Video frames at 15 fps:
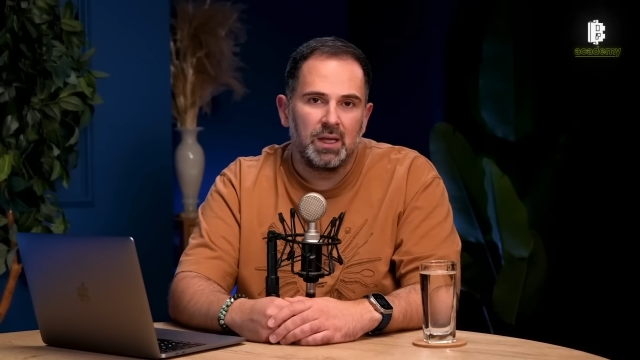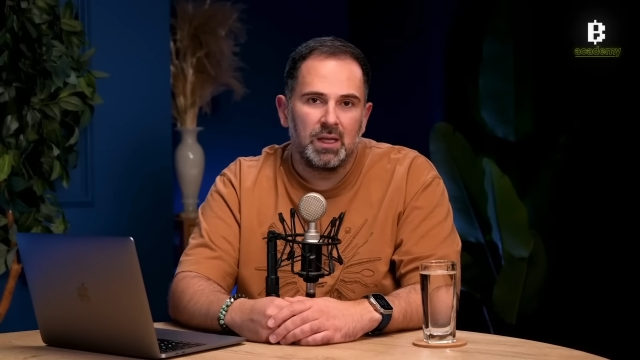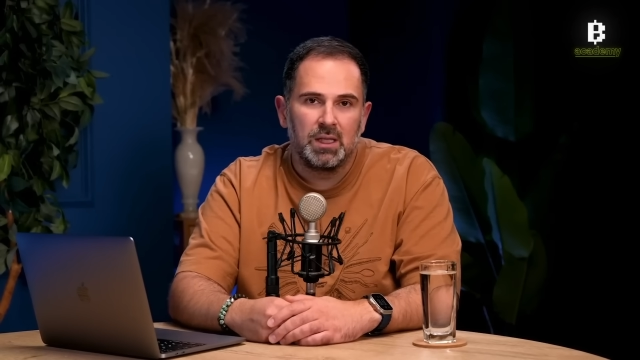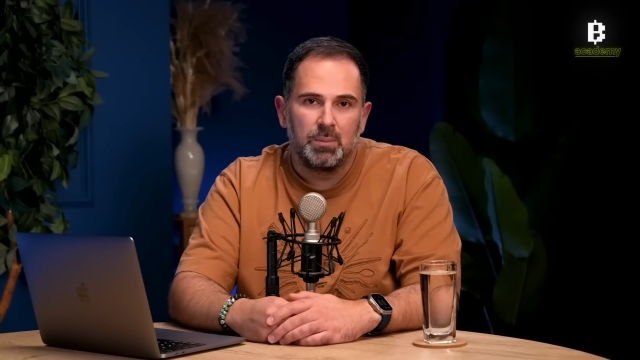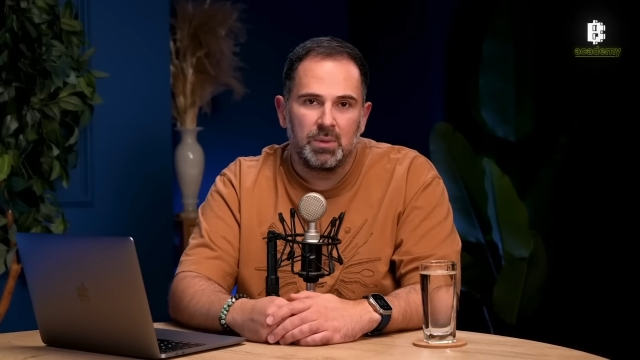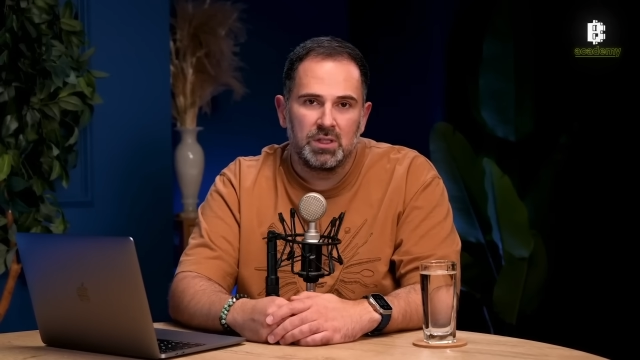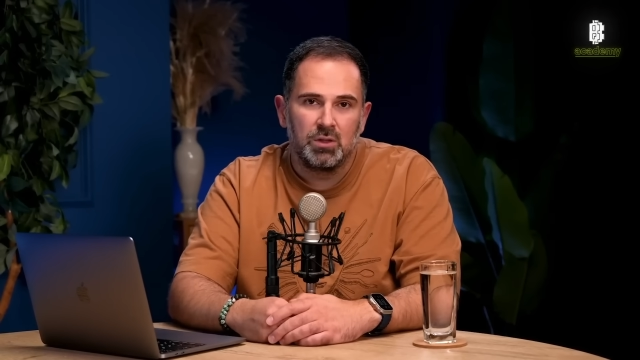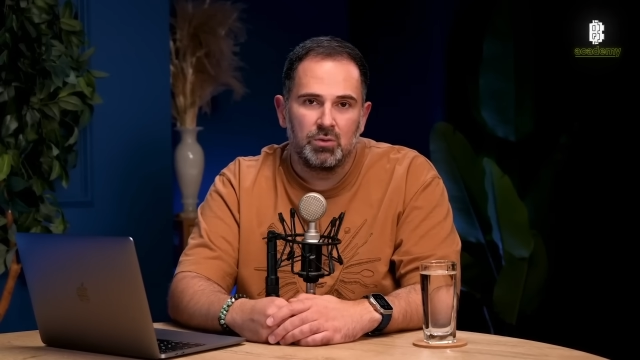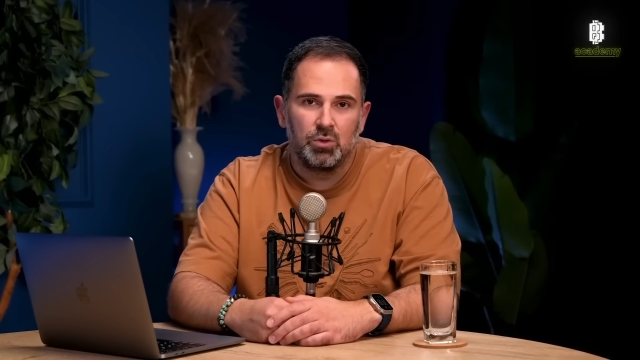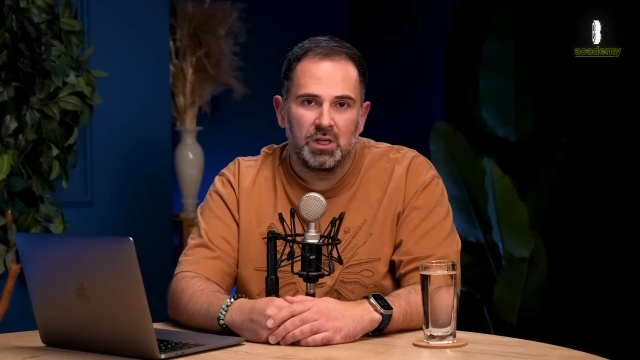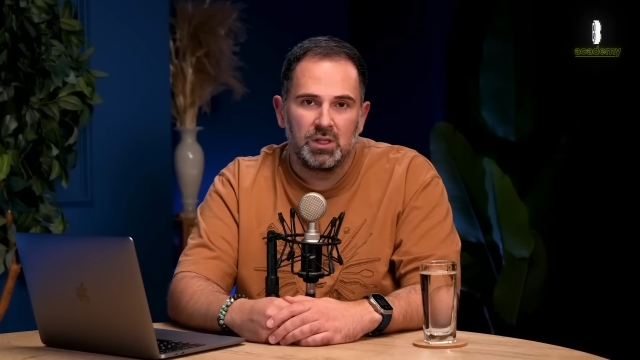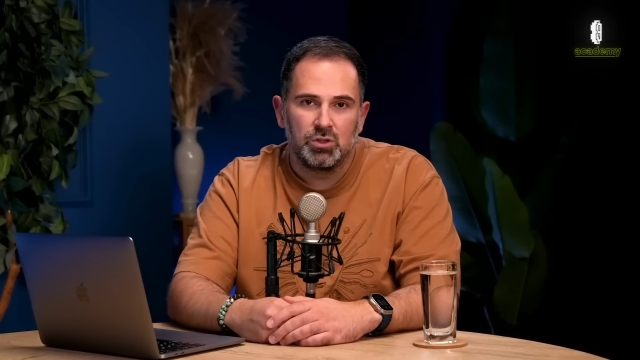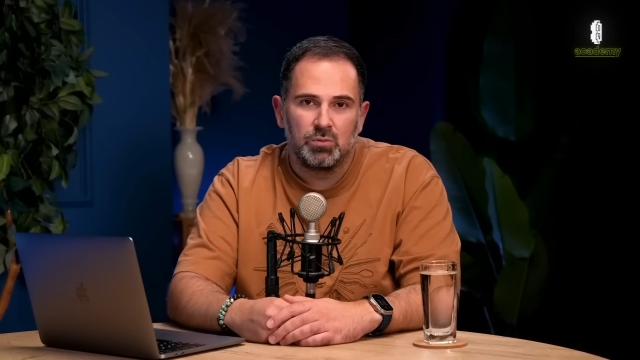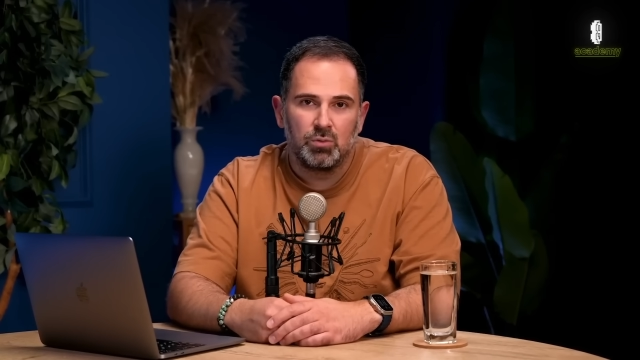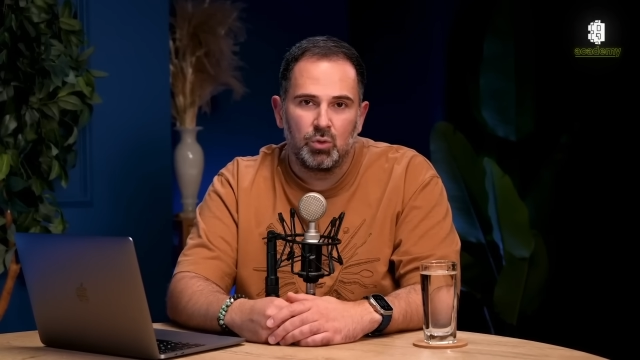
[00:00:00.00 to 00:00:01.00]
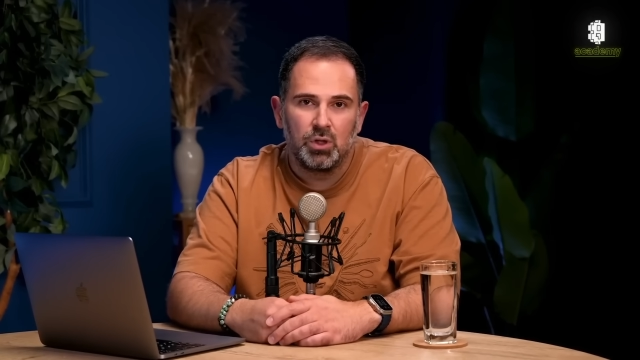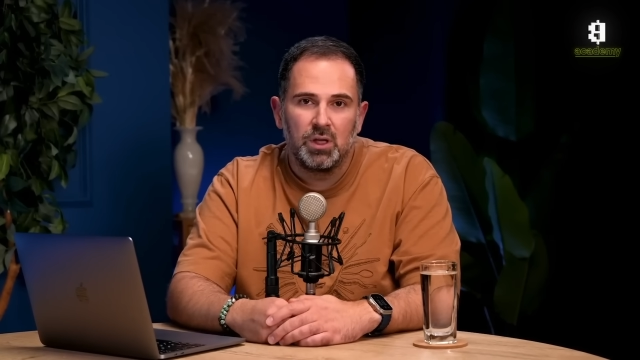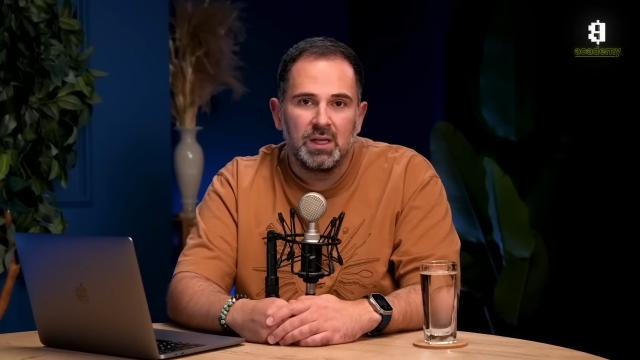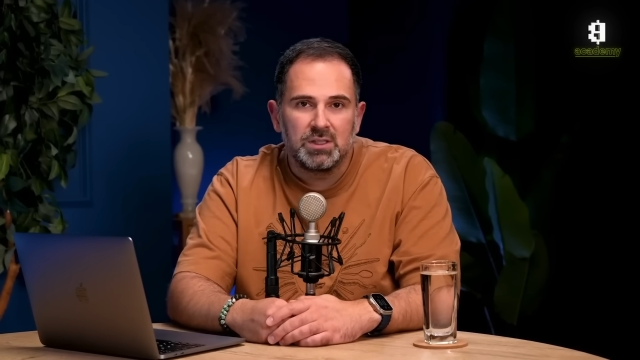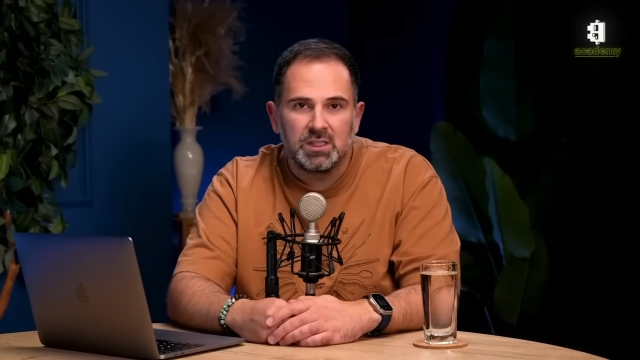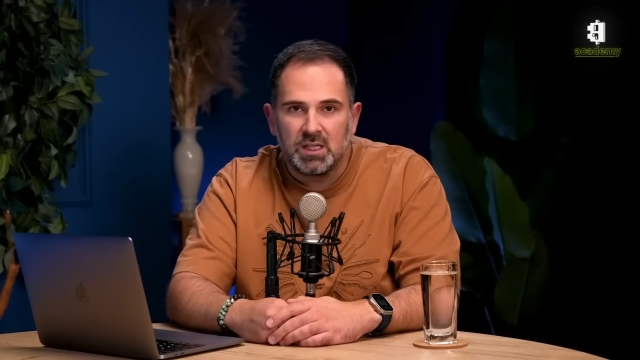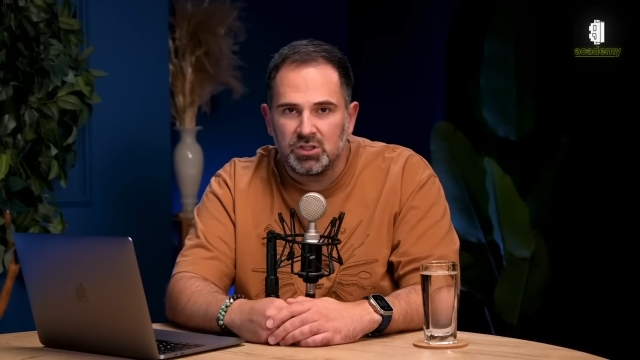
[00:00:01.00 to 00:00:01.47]
a limited range of
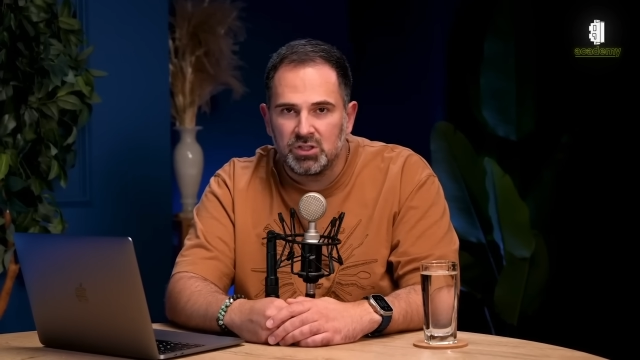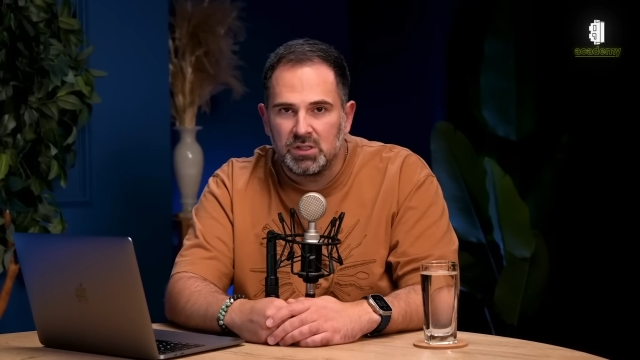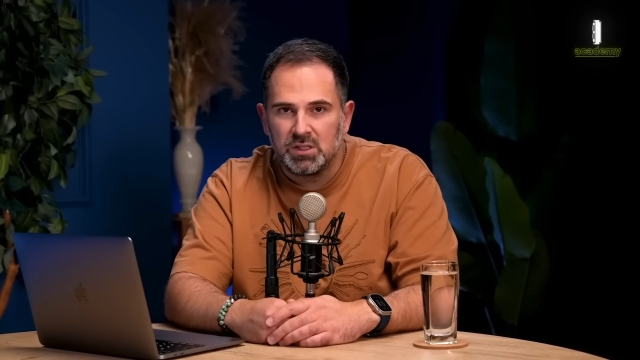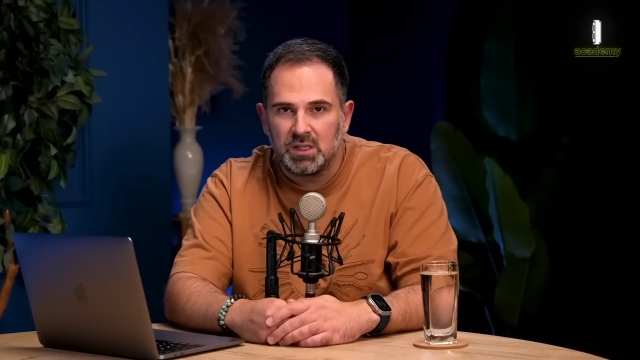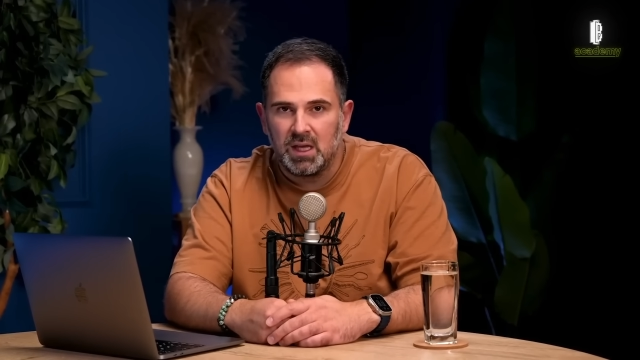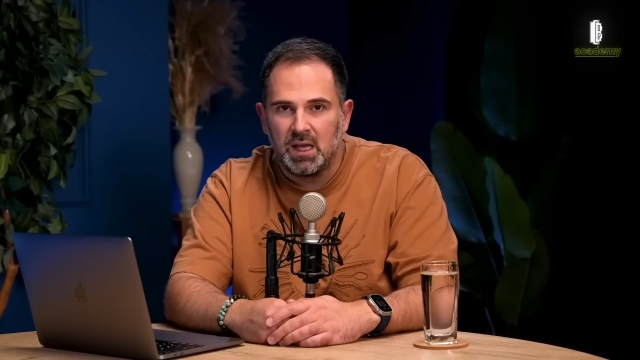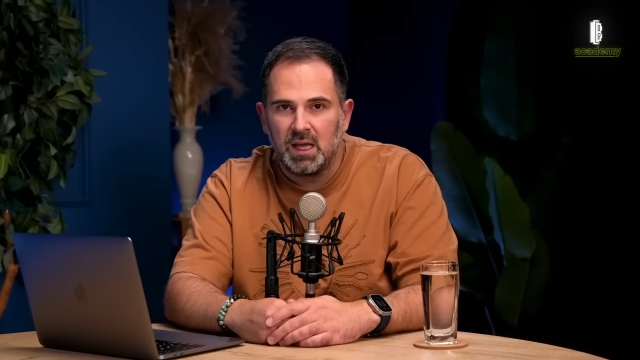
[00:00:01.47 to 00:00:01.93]
organizations